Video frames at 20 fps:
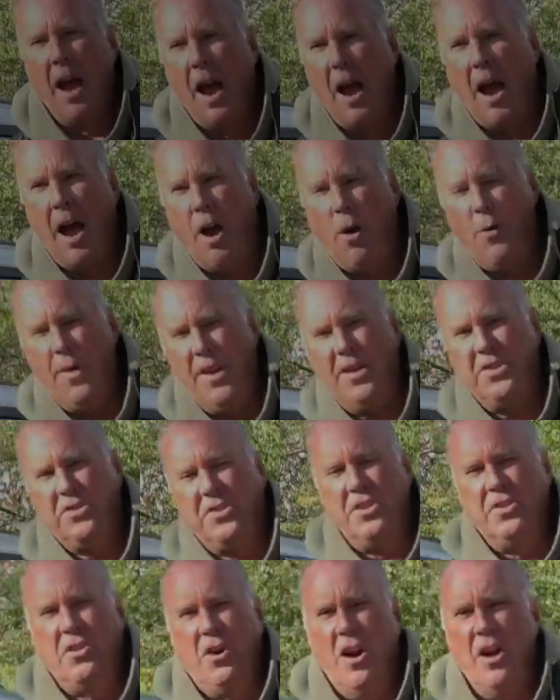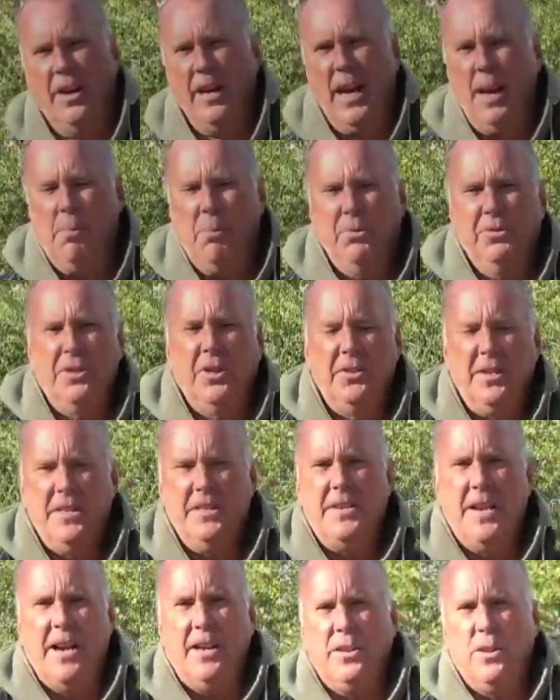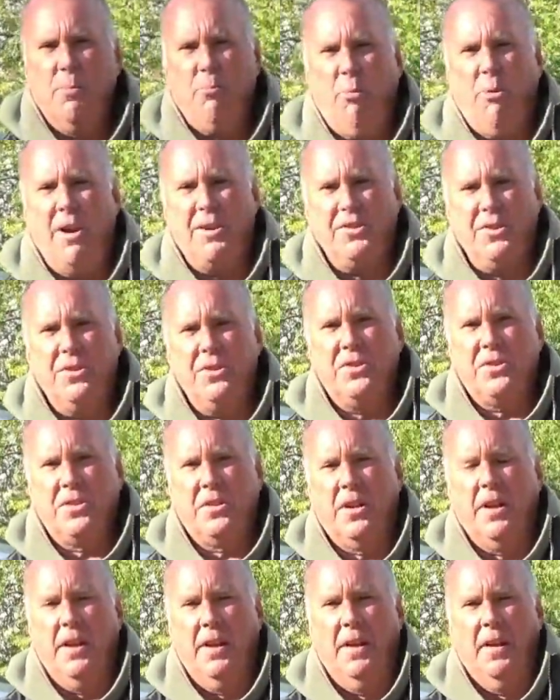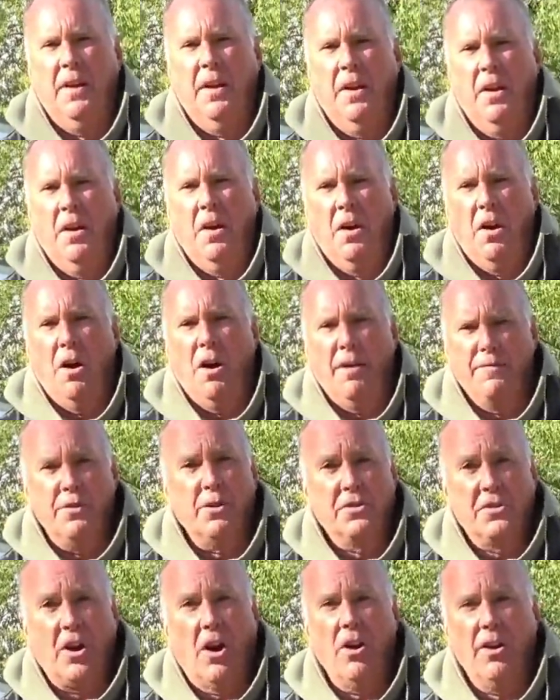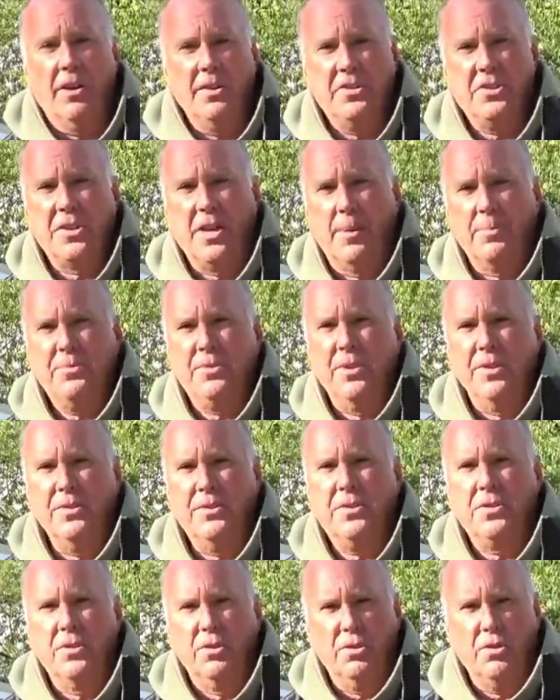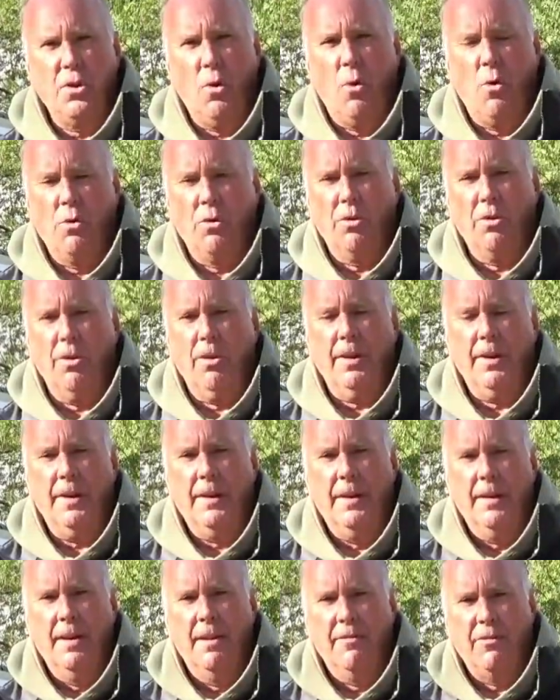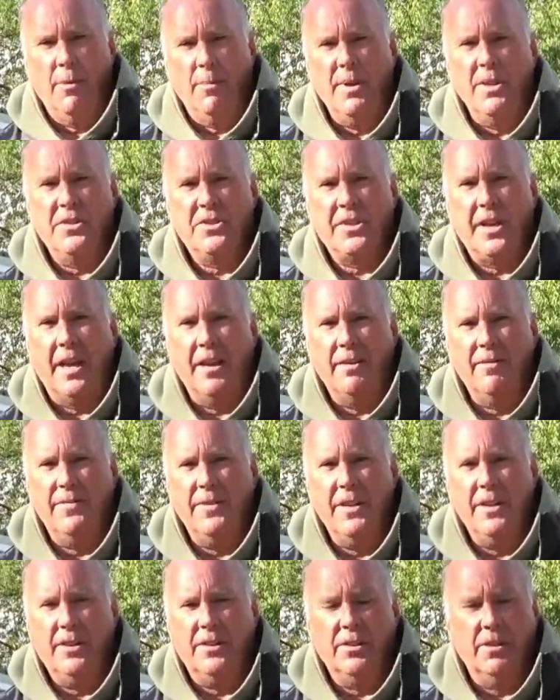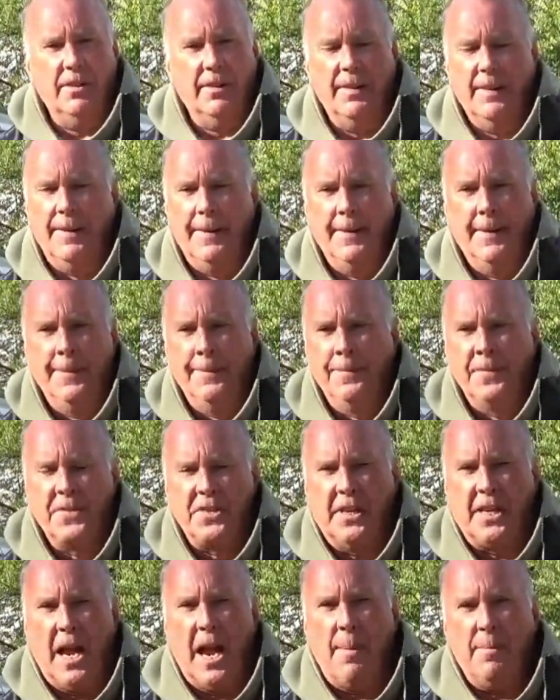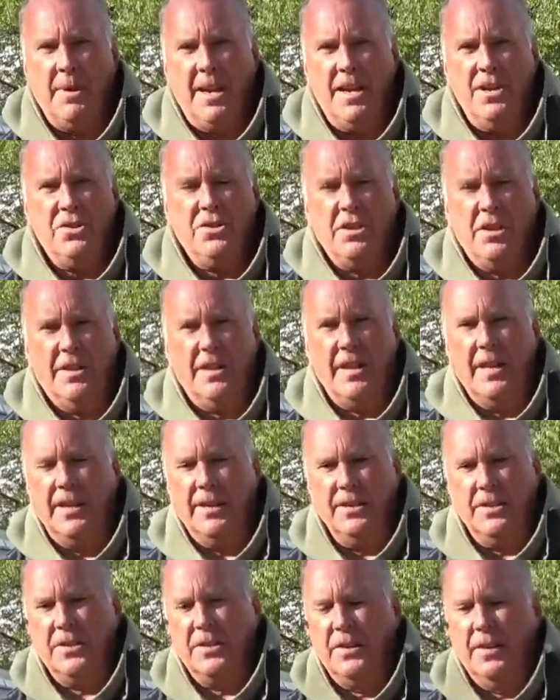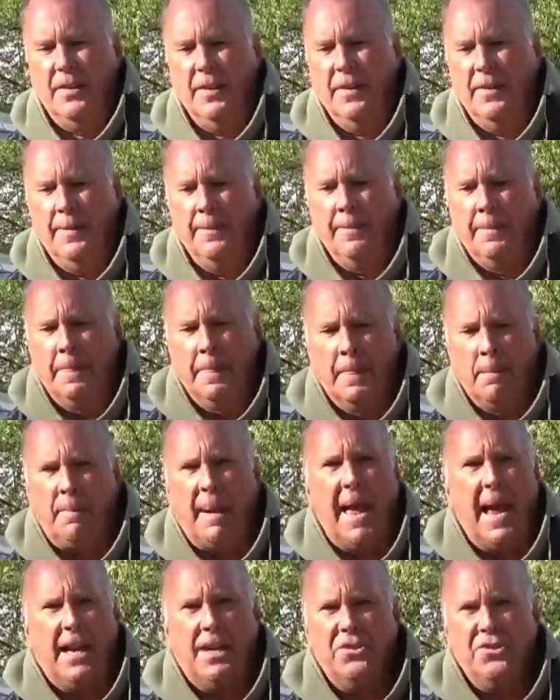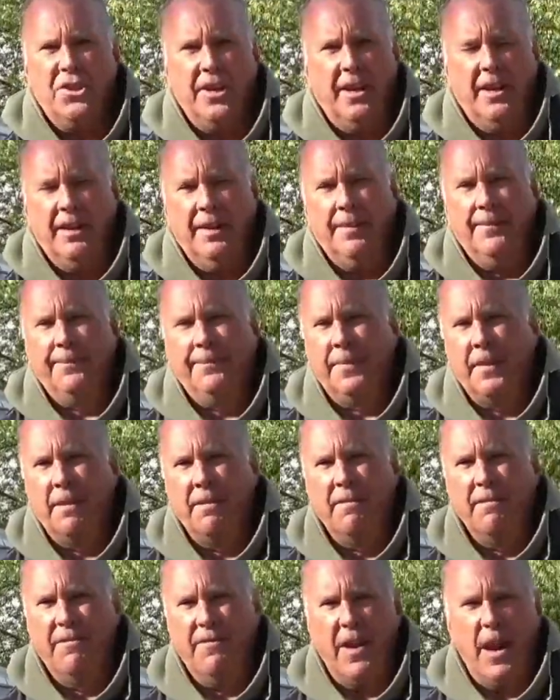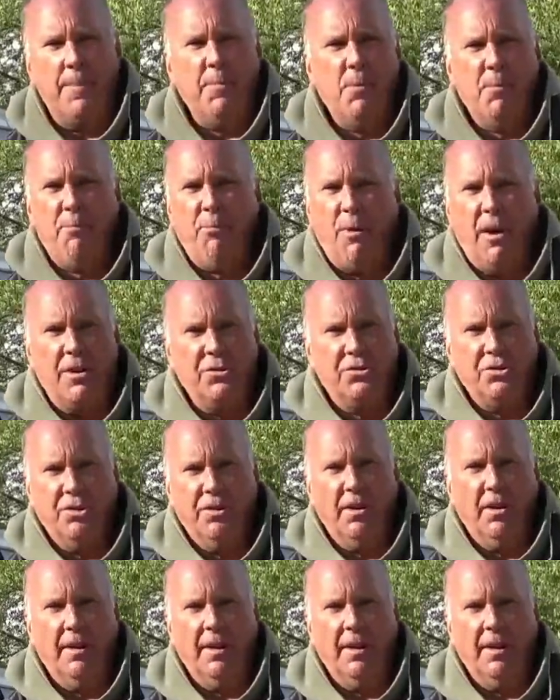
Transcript: How is the dog able to detect the presence of your target substance or your odor from inside a vehicle? It's a combination of things. Packaging, vapor pressure,